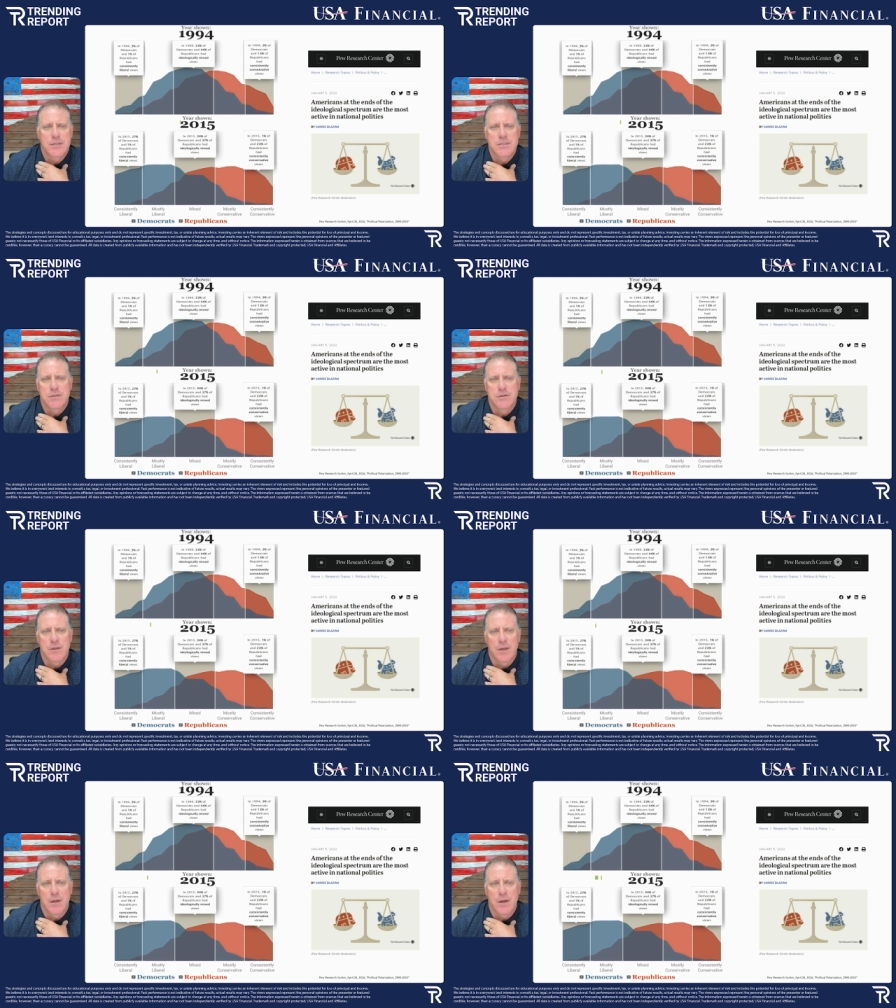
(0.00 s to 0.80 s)
This
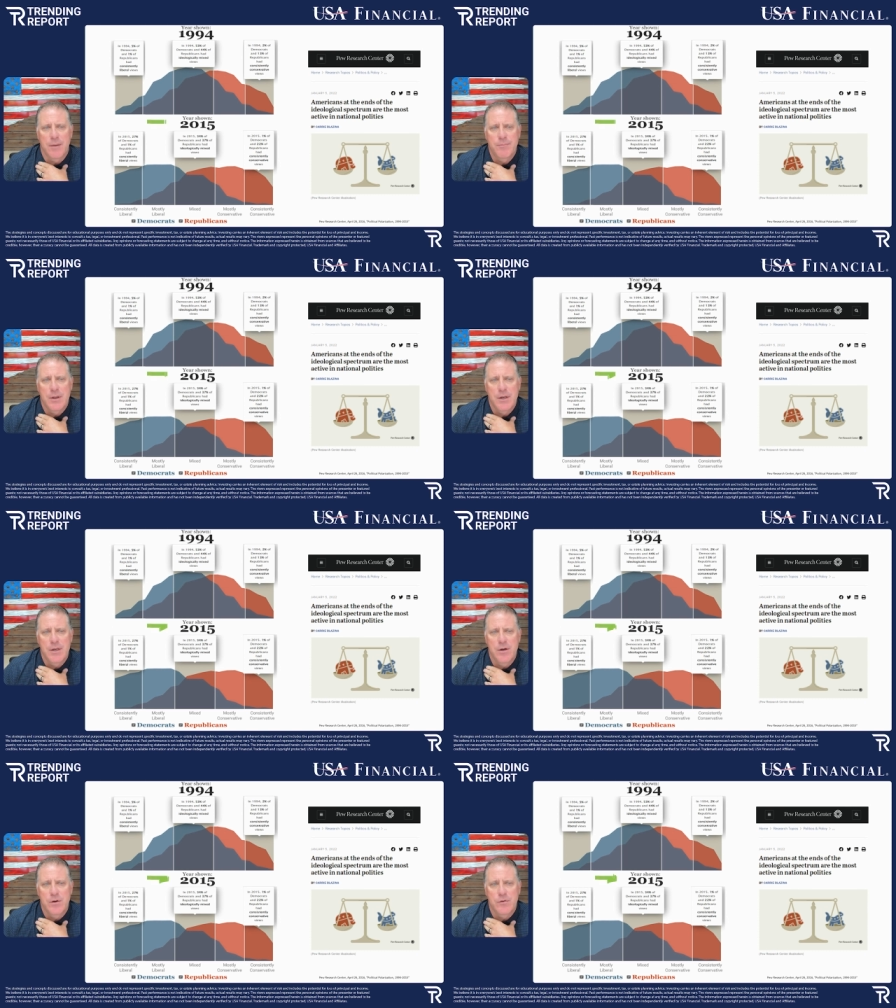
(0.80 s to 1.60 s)
is updated
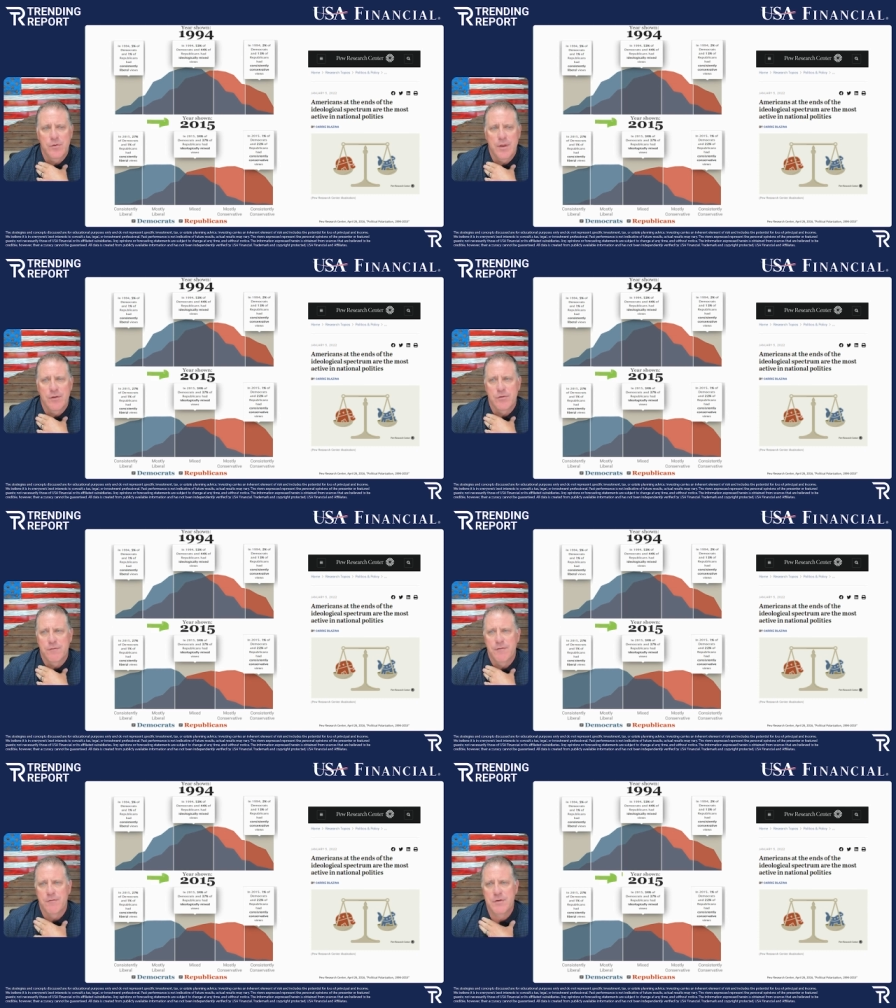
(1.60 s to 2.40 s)
here in
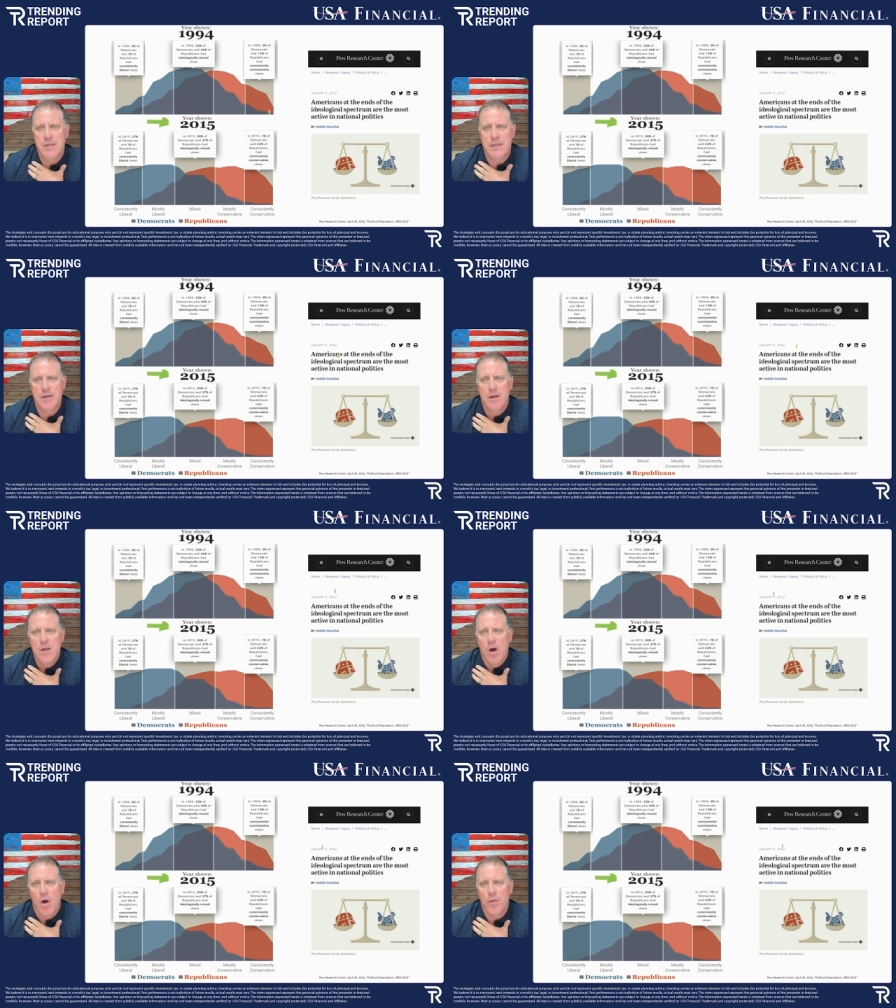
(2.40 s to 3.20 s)
2015,
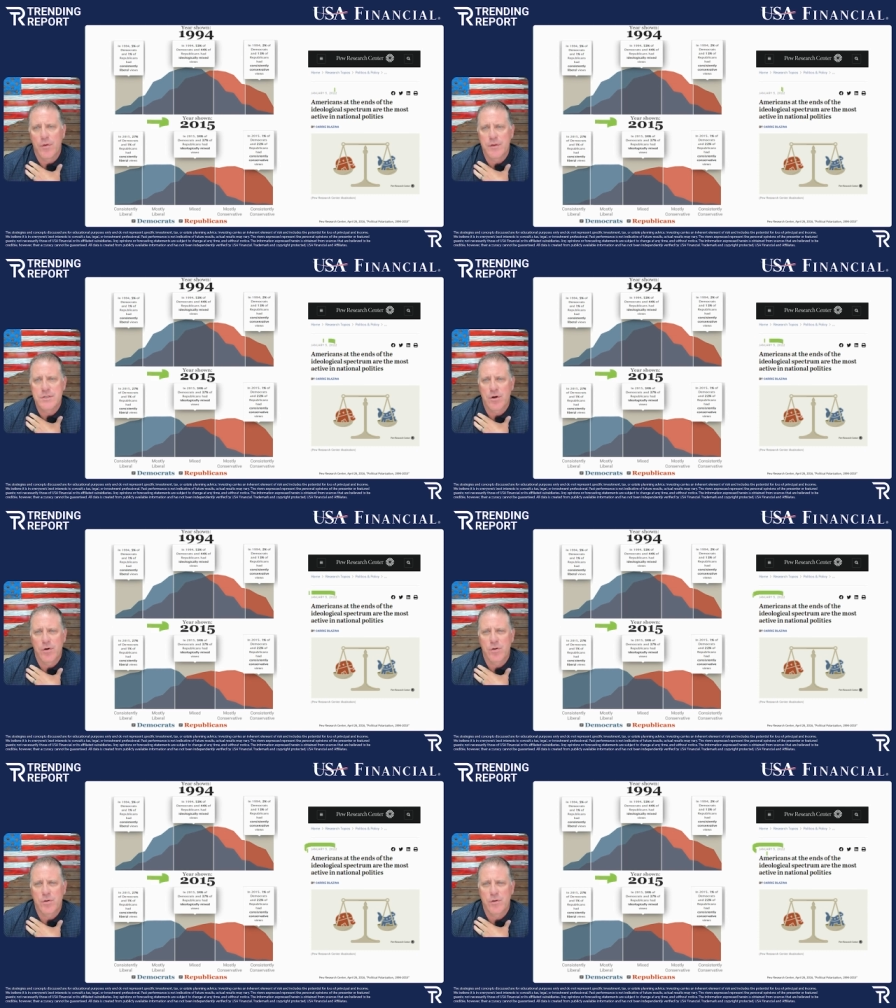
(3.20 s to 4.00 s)
although this
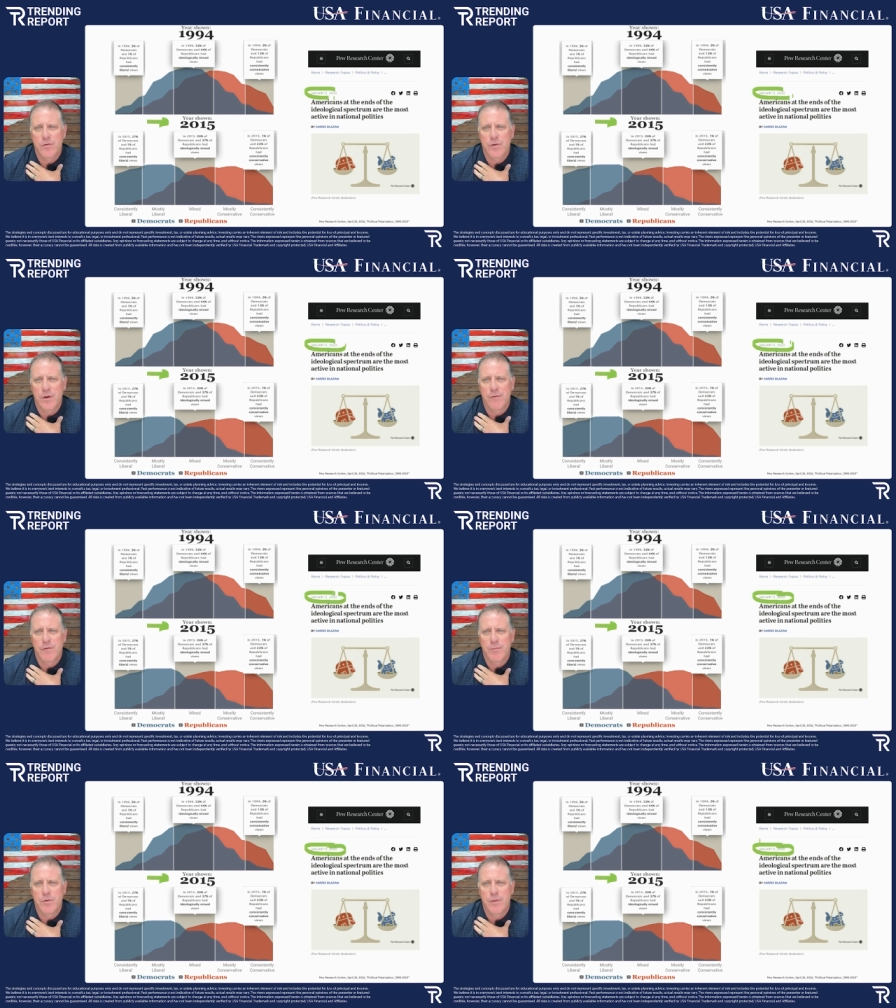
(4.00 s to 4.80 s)
article is
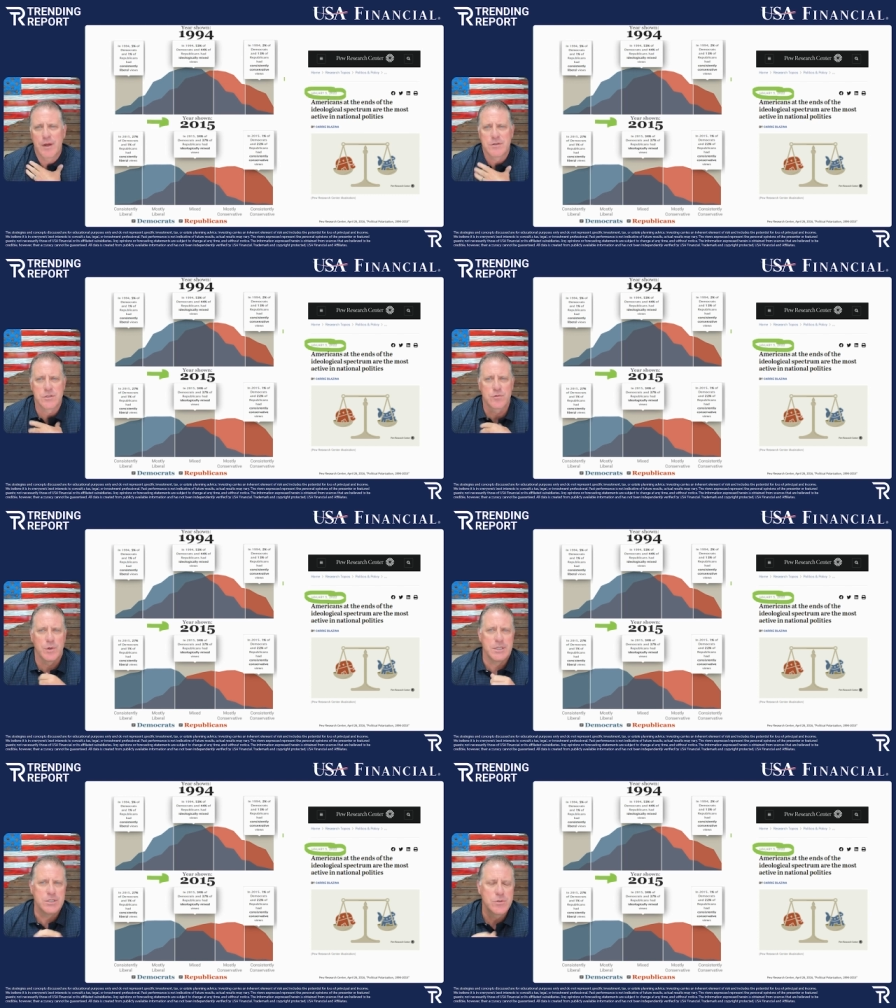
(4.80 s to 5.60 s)
from
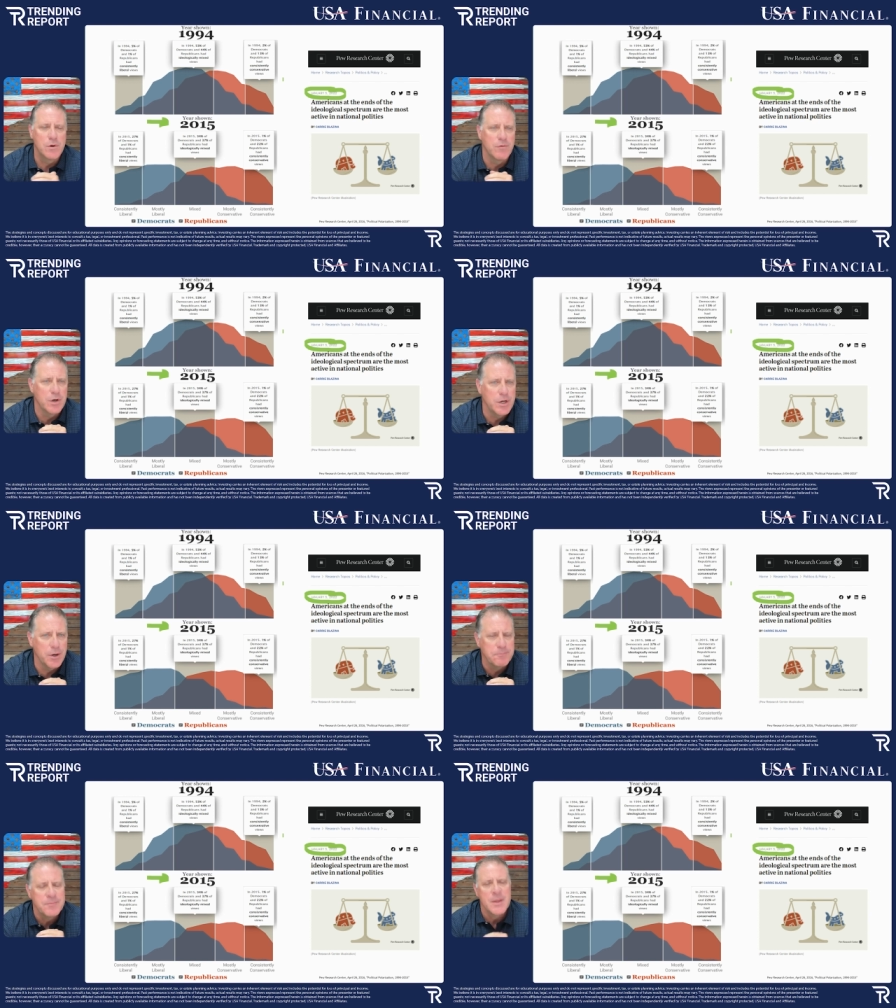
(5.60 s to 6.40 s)
2022 over
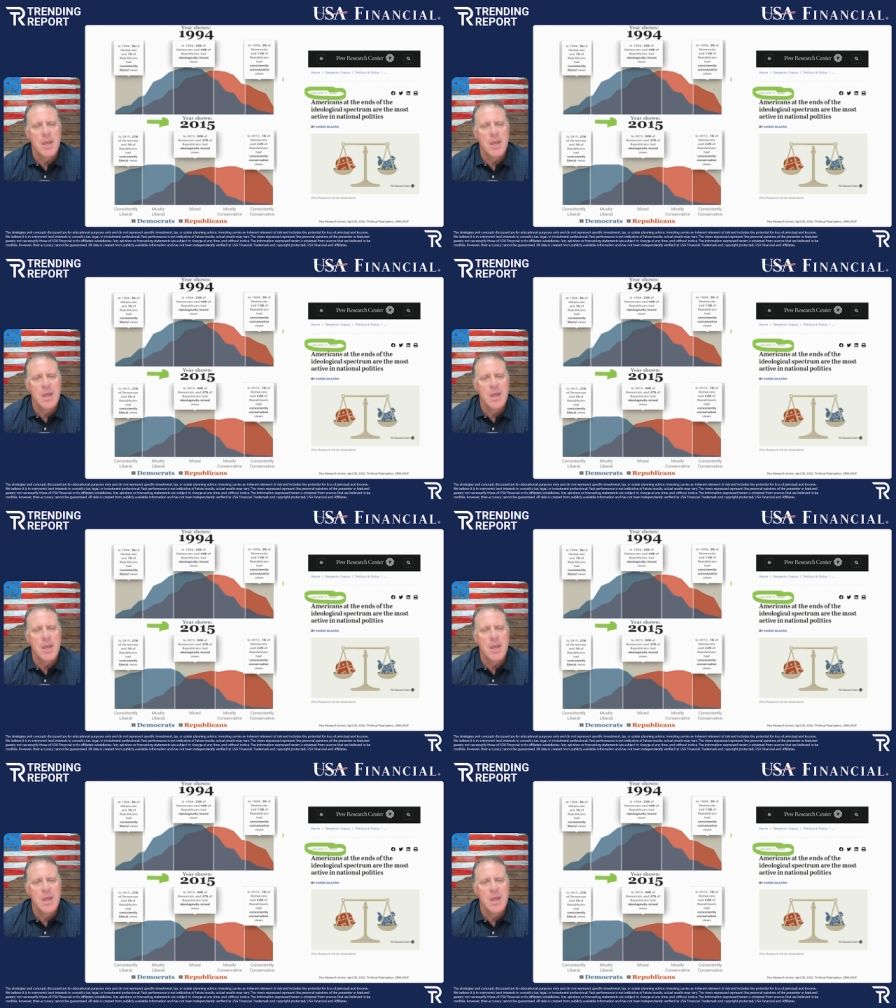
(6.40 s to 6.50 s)
here.